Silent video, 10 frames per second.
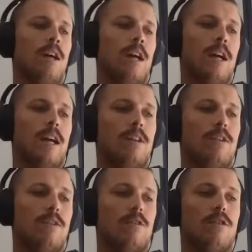And
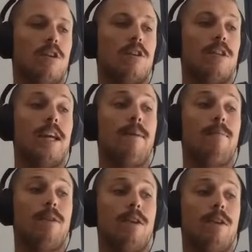so, yeah,
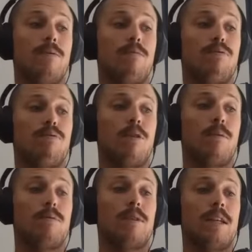the
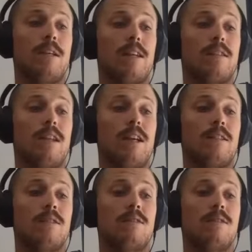probably like
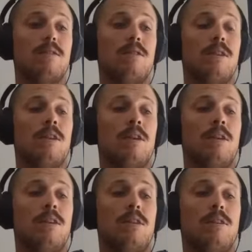last
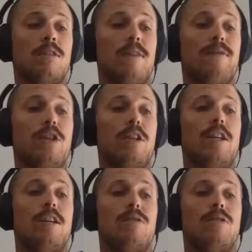7
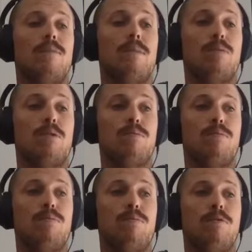years or something was
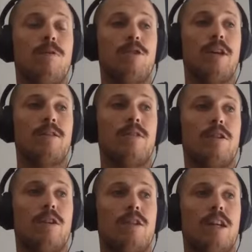from
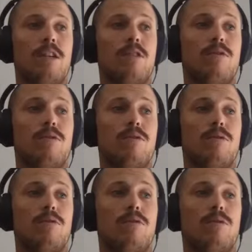2013
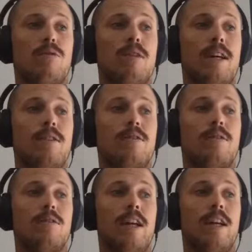to
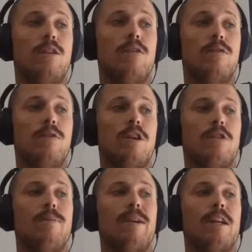2000, to
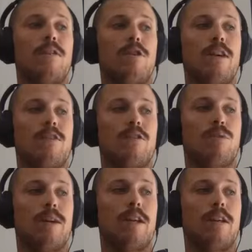the beginning of
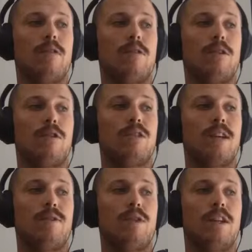2020. Those
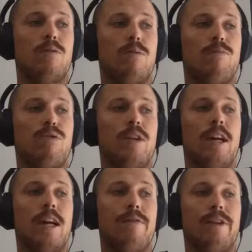7 years were pretty
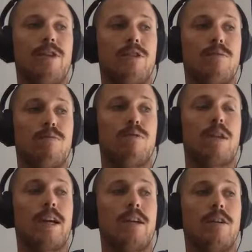heavy, just
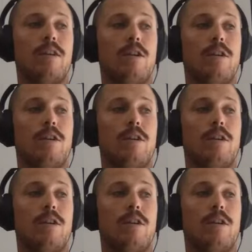playing,